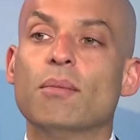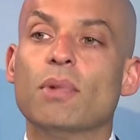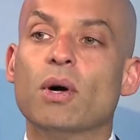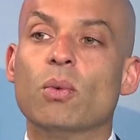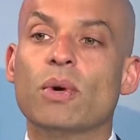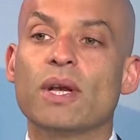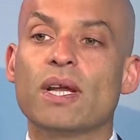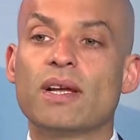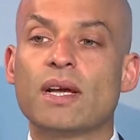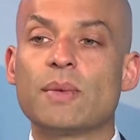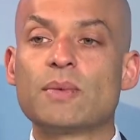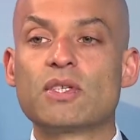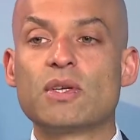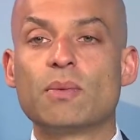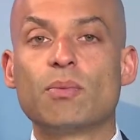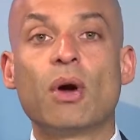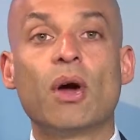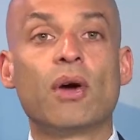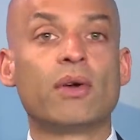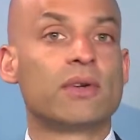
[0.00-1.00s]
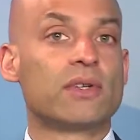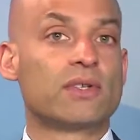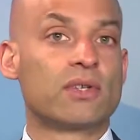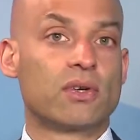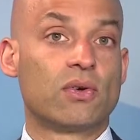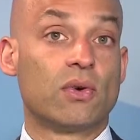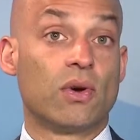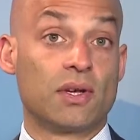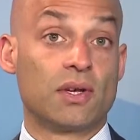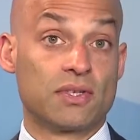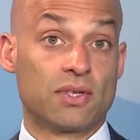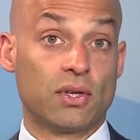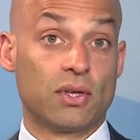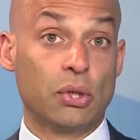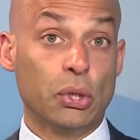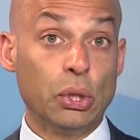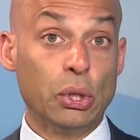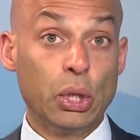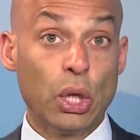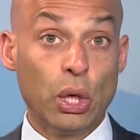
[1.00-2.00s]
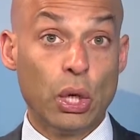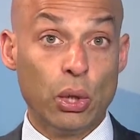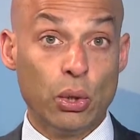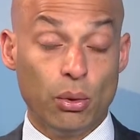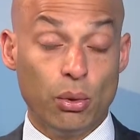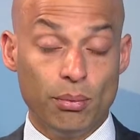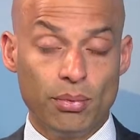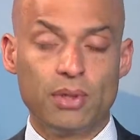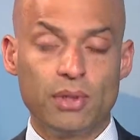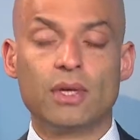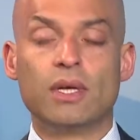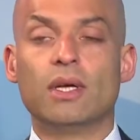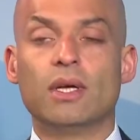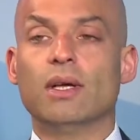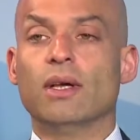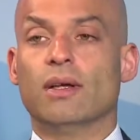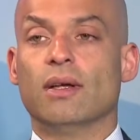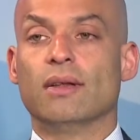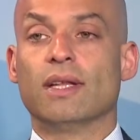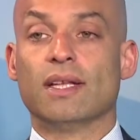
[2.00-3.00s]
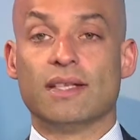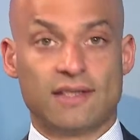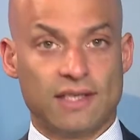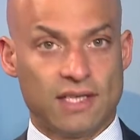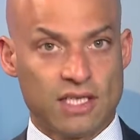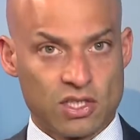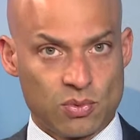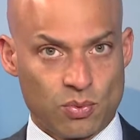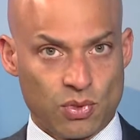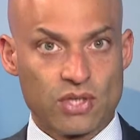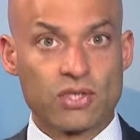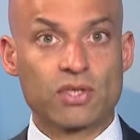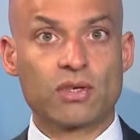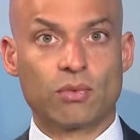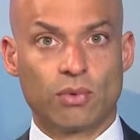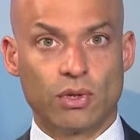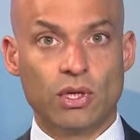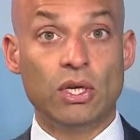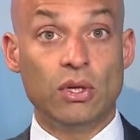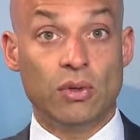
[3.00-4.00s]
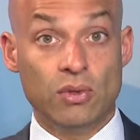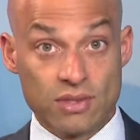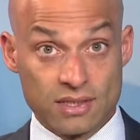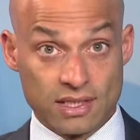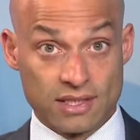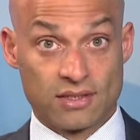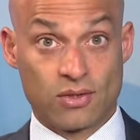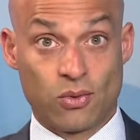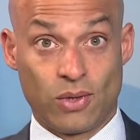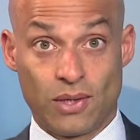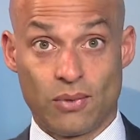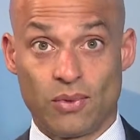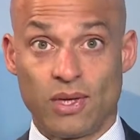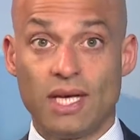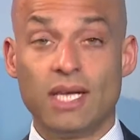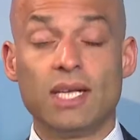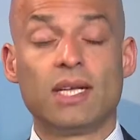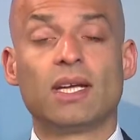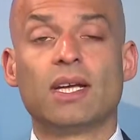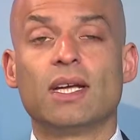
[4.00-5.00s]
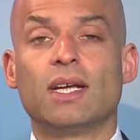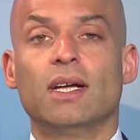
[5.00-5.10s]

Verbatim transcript: But when it comes to partners across the globe, that's the expression we use, that's quite right.